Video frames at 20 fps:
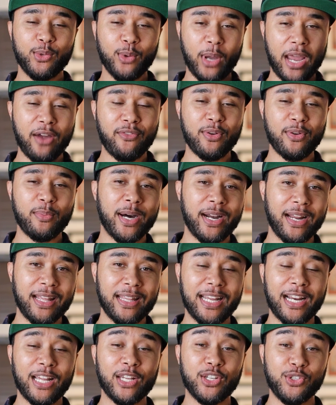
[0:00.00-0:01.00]
to everybody
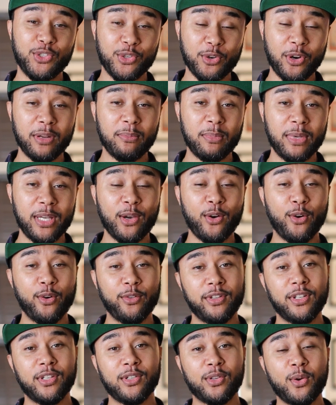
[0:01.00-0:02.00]
that has joined me
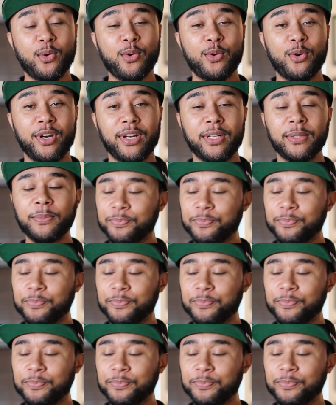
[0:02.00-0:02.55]
on Discord.